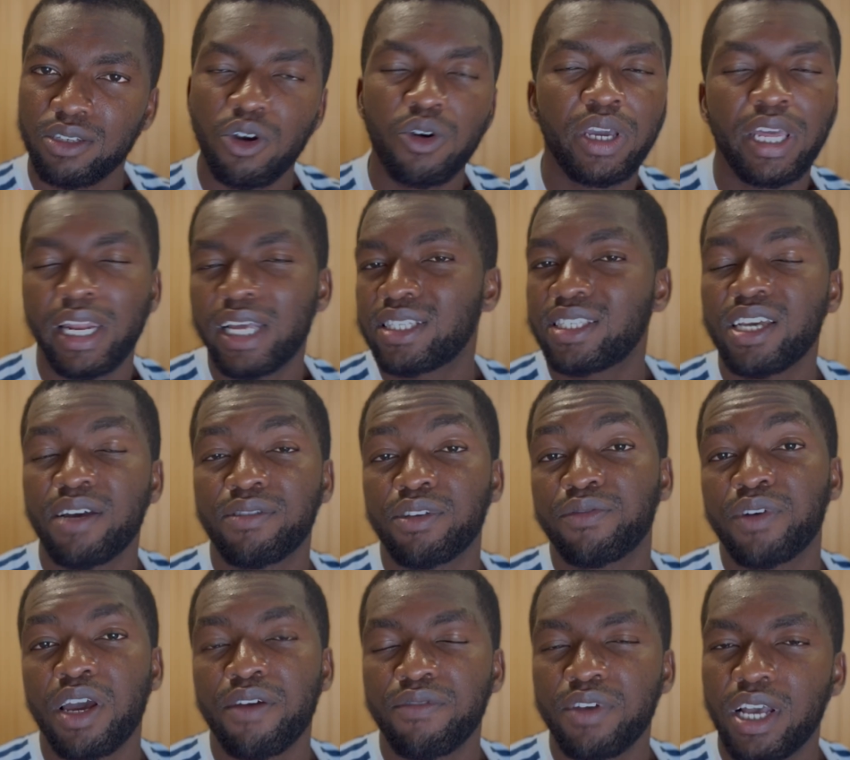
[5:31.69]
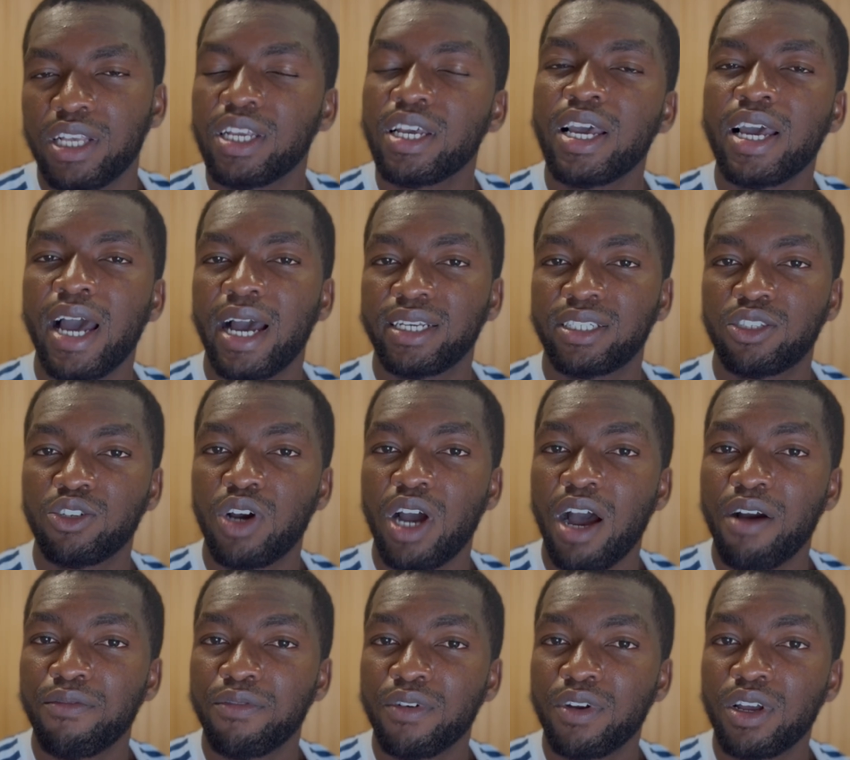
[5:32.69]
Okay, let's say after 5 years I still
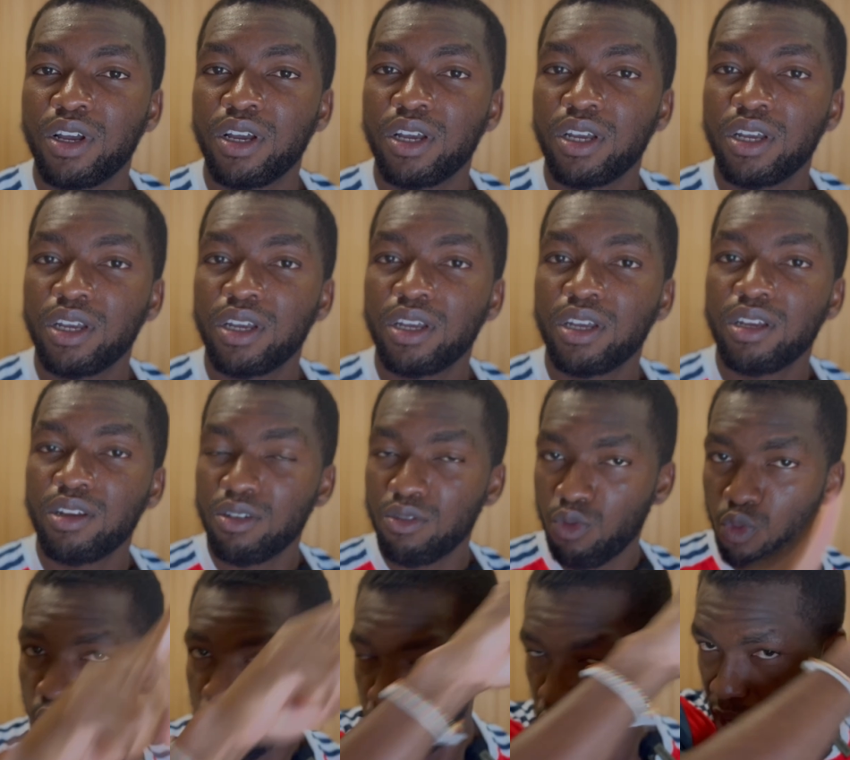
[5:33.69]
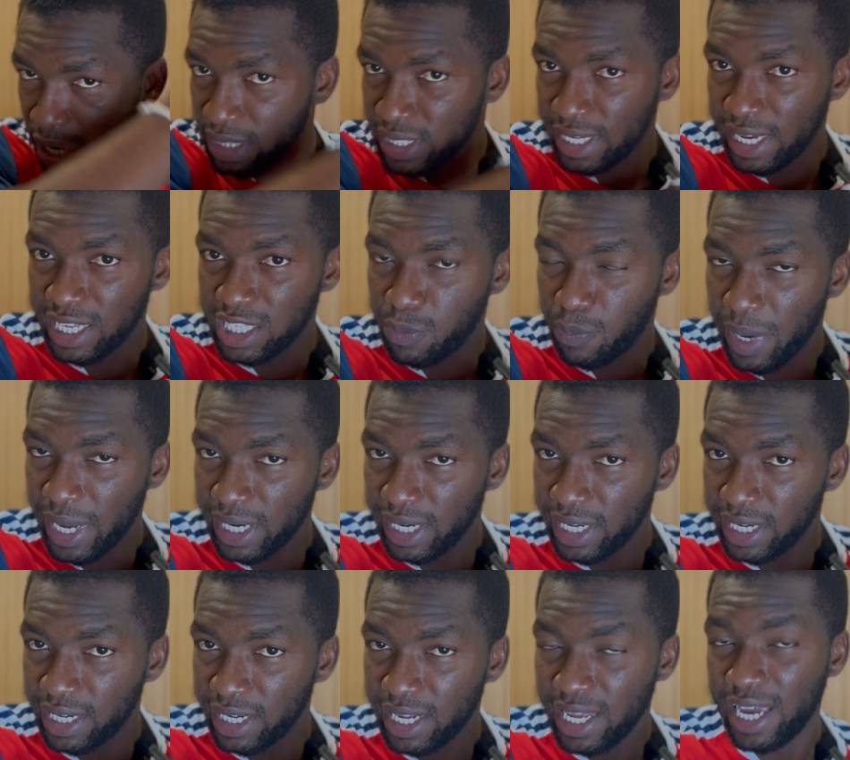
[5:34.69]
have one ticket
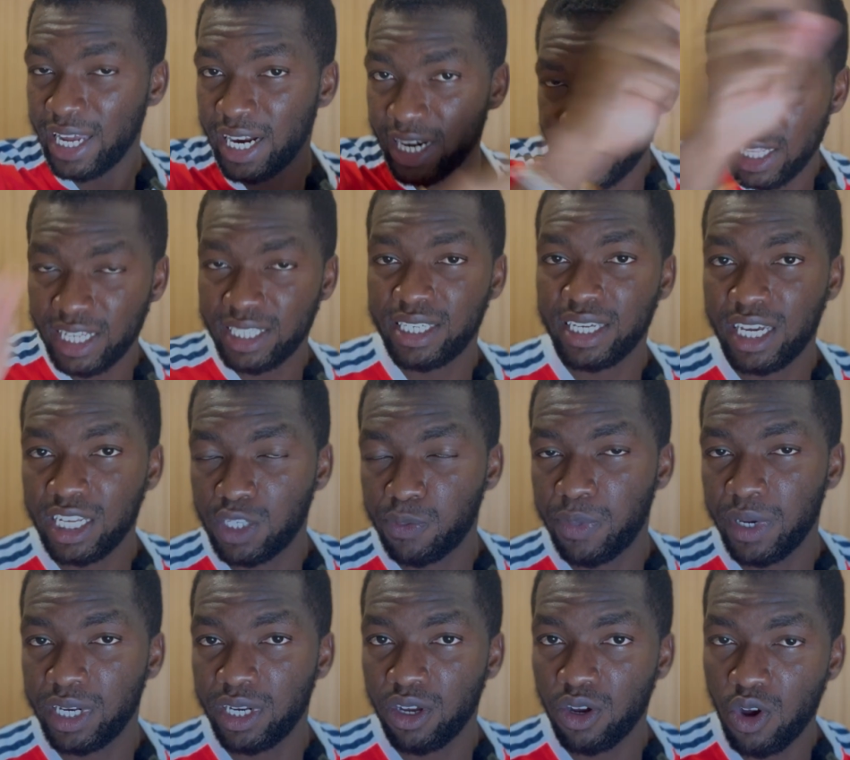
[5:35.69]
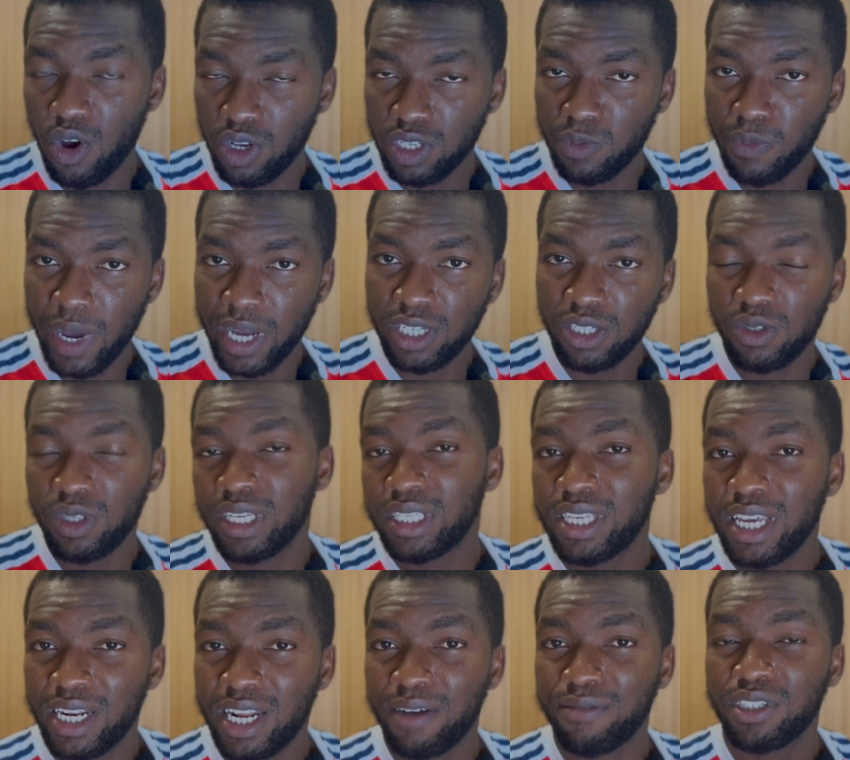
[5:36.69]
pending and another ticket pending, because mind you, they
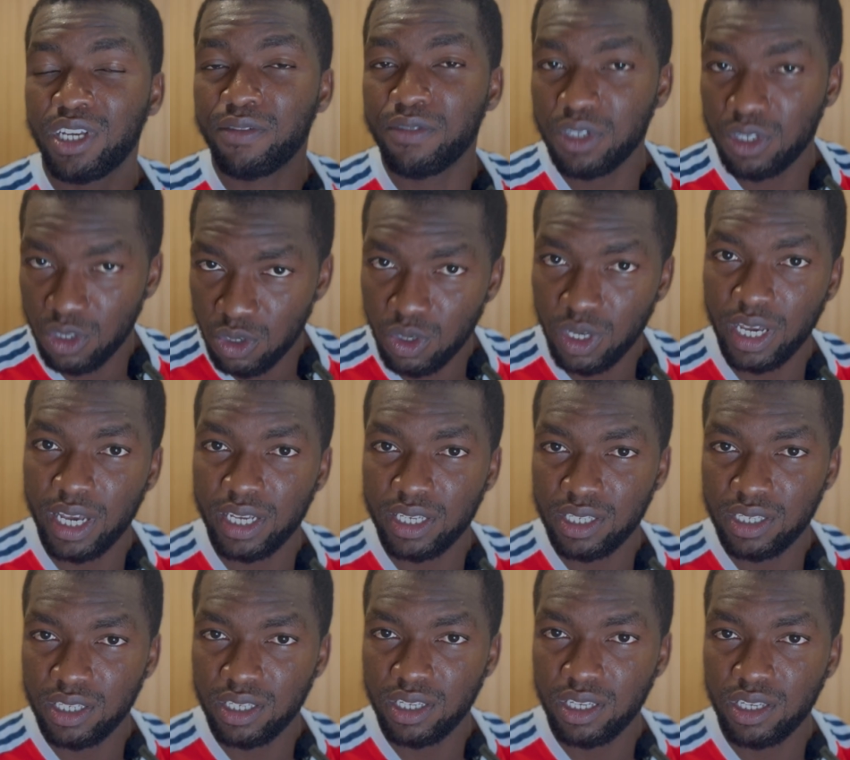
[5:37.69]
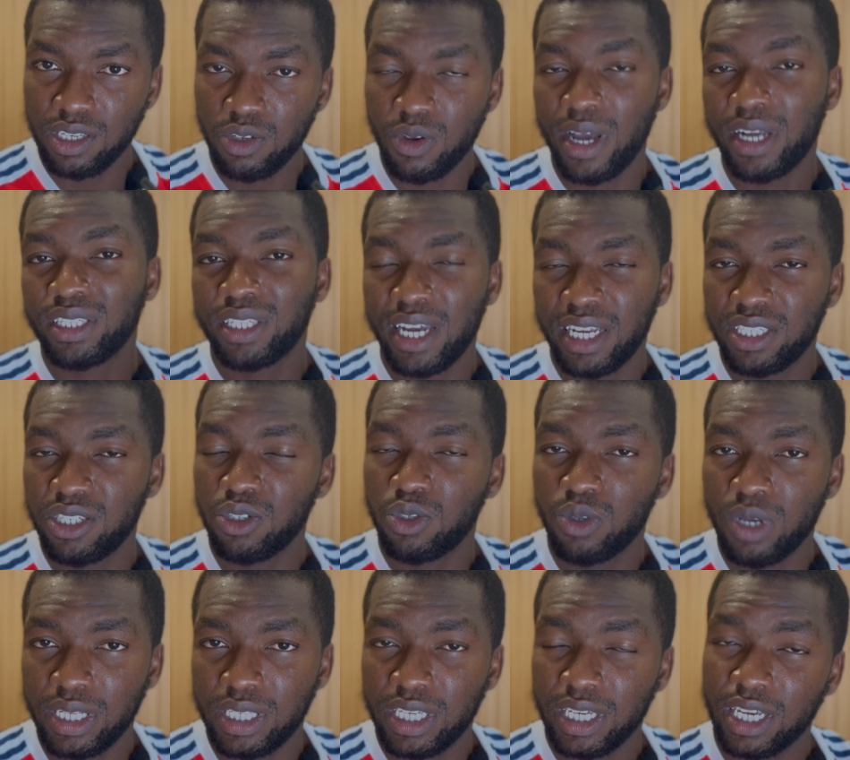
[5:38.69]
said after every 2 years you're entitled to
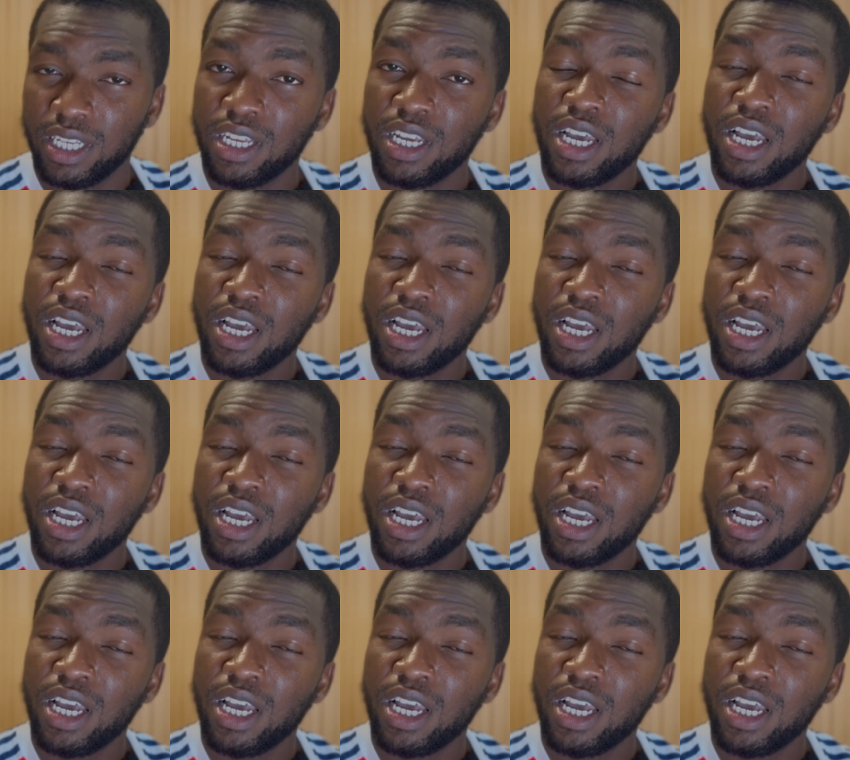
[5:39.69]
a ticket.